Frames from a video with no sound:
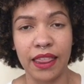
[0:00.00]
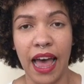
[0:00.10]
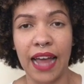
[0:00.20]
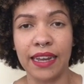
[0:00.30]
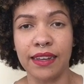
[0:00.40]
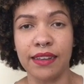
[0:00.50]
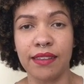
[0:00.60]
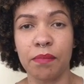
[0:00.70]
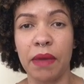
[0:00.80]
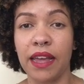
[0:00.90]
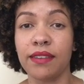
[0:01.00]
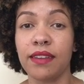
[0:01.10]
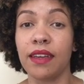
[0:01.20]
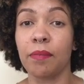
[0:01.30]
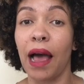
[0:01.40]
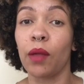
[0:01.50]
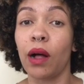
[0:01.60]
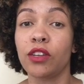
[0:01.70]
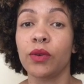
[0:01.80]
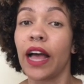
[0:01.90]
that is based in Palo
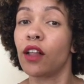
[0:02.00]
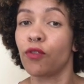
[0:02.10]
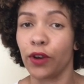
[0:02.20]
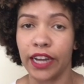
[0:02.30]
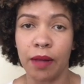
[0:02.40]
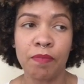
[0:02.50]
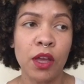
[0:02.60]
Alto, California.